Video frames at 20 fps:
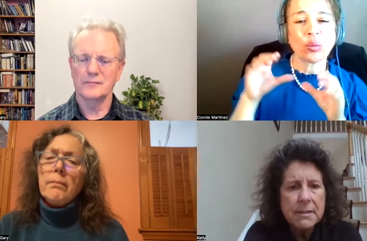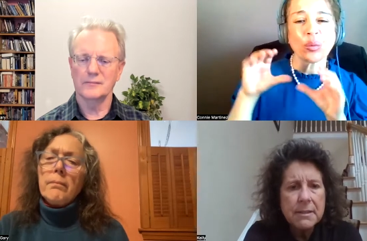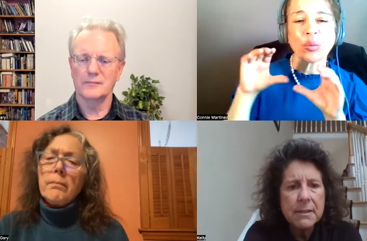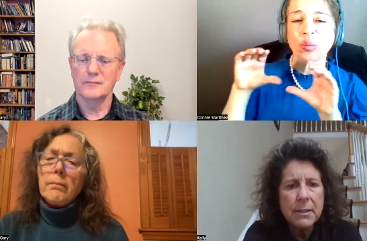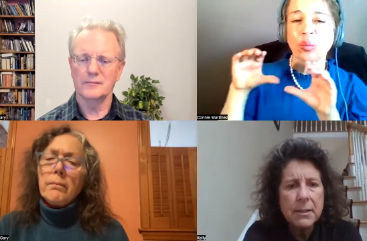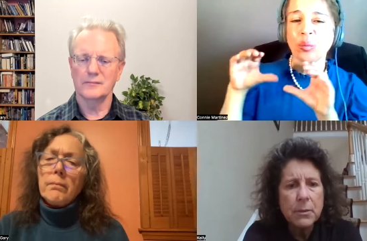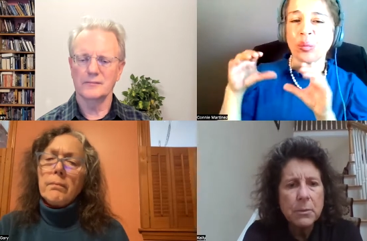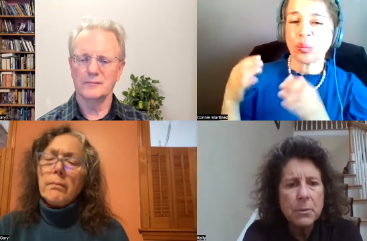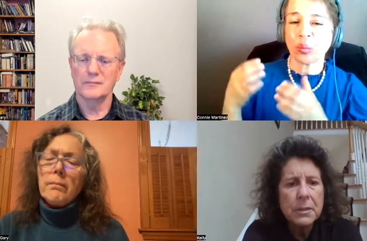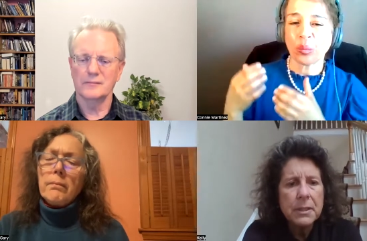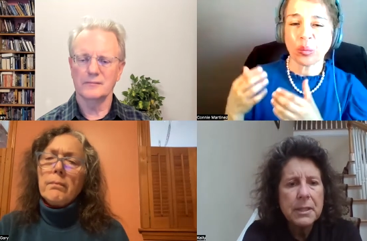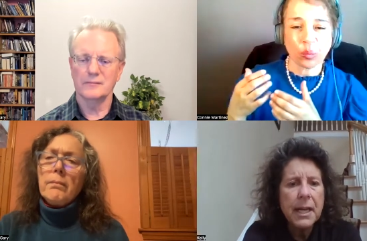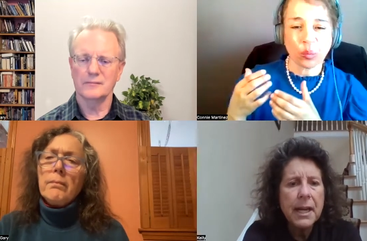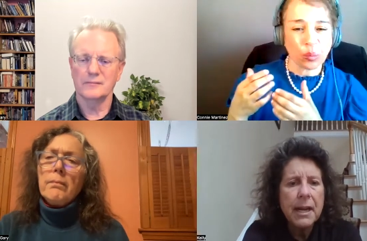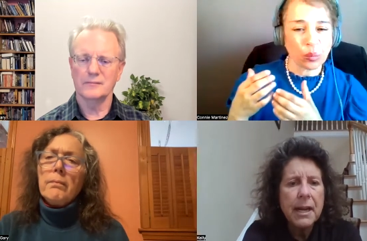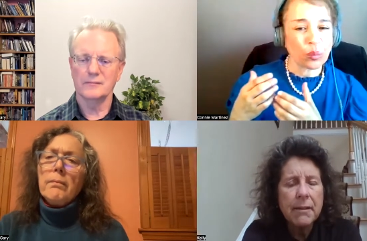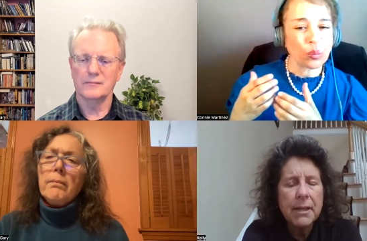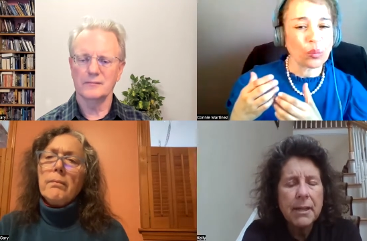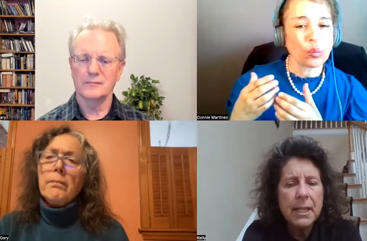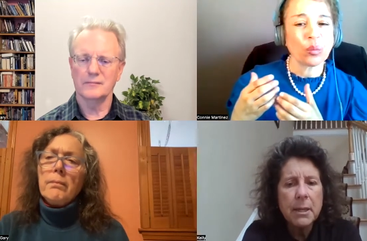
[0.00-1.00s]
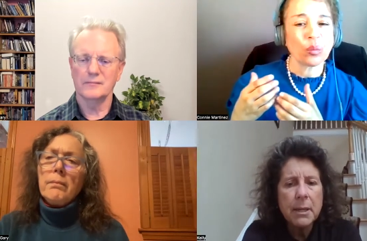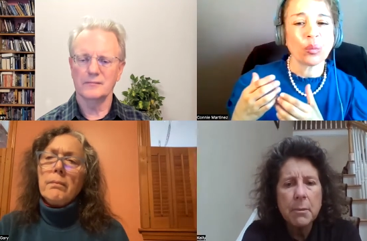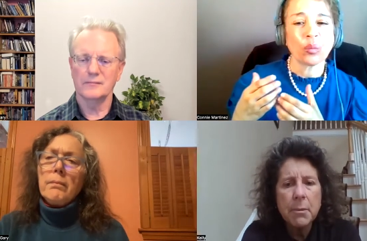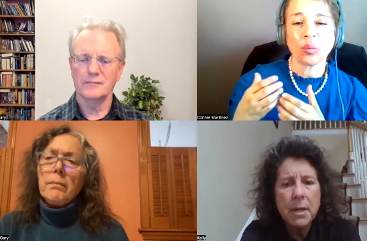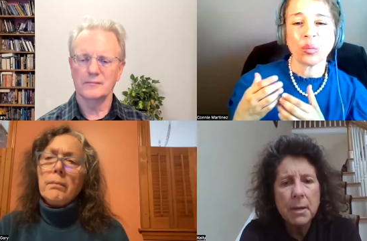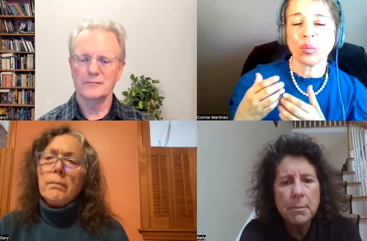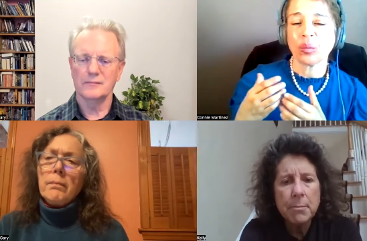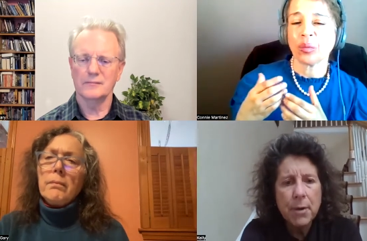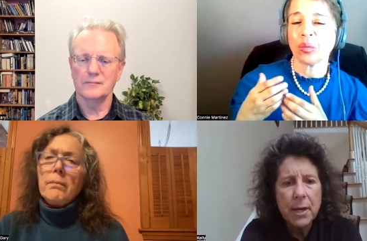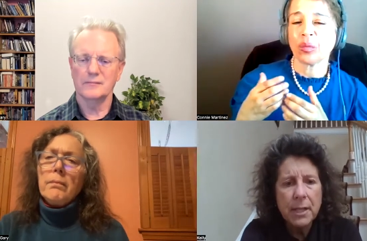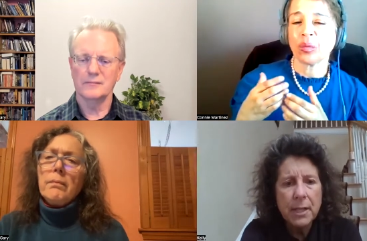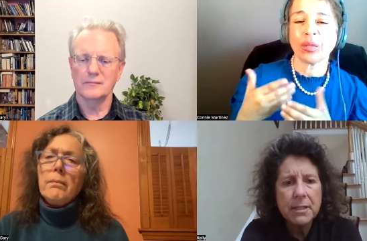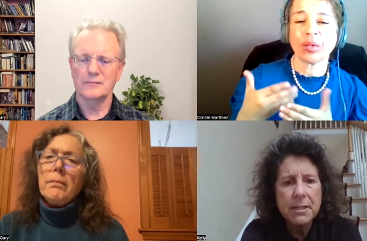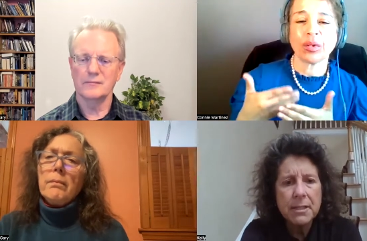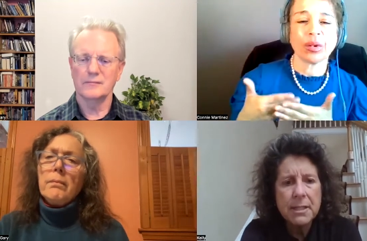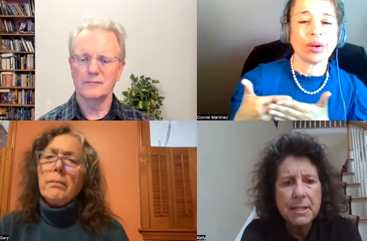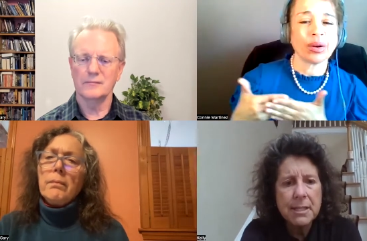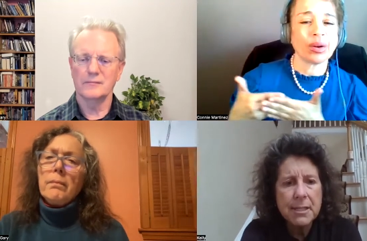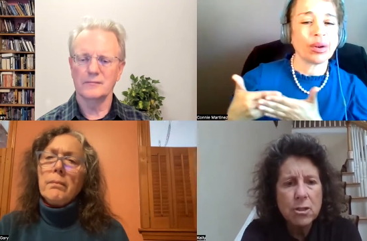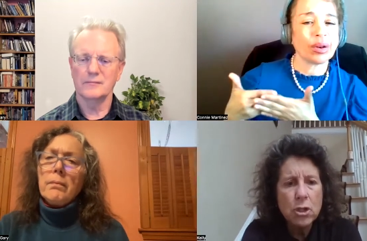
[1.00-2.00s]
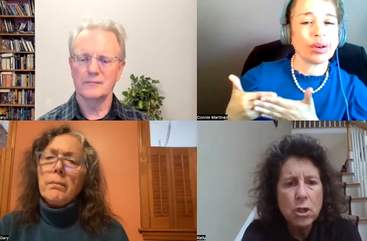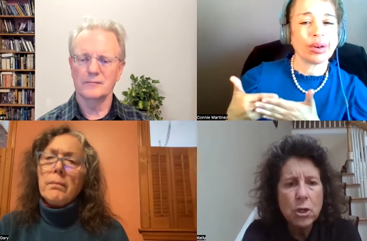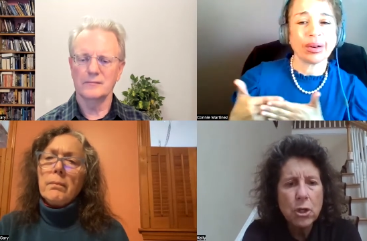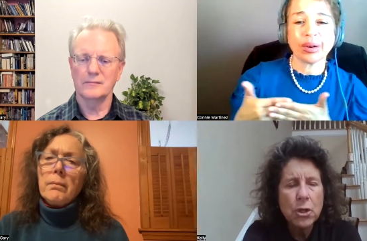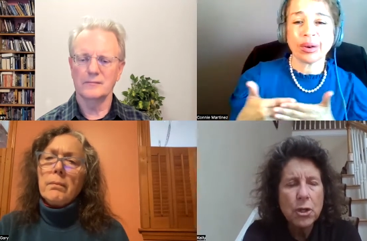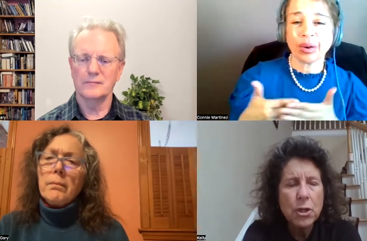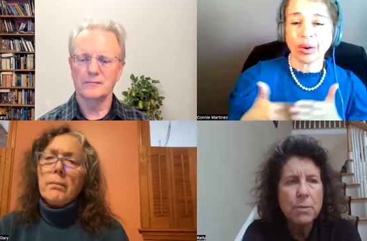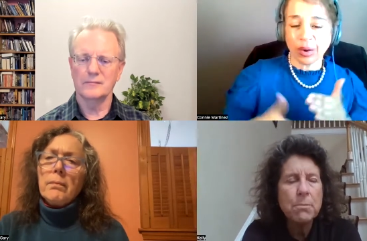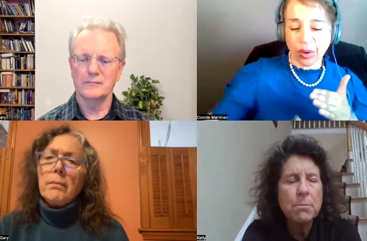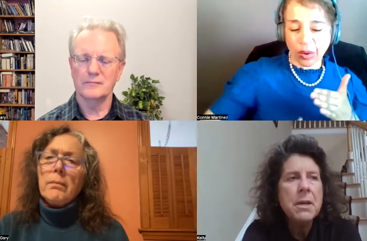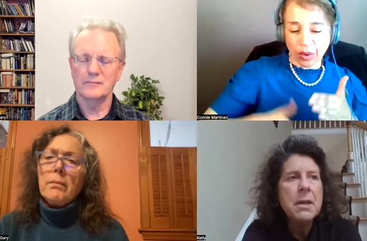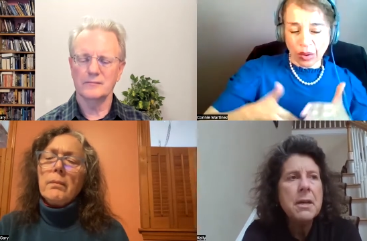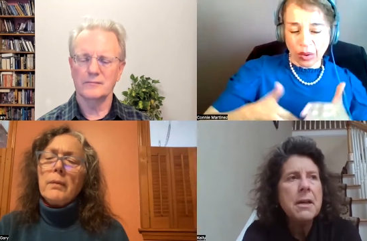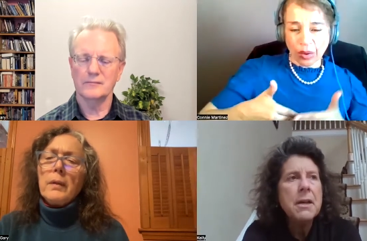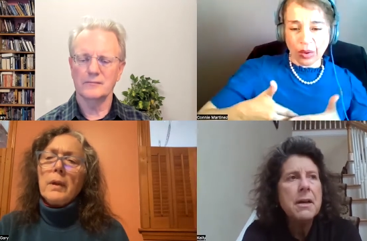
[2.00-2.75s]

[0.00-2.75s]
Speaker 1: you know, carrying a, a pregnancy to term.